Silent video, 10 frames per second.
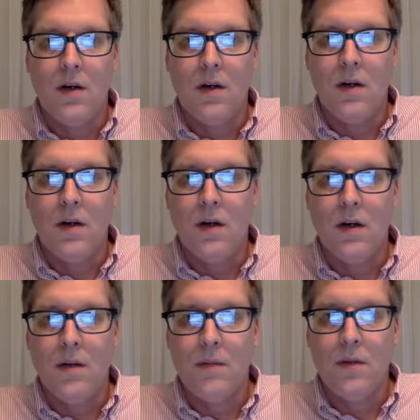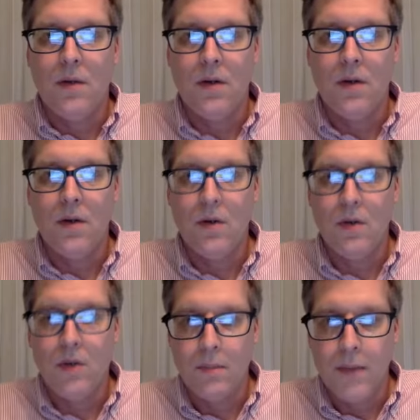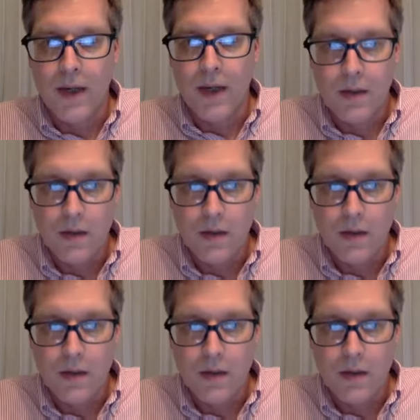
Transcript: Oh, good, I'm back.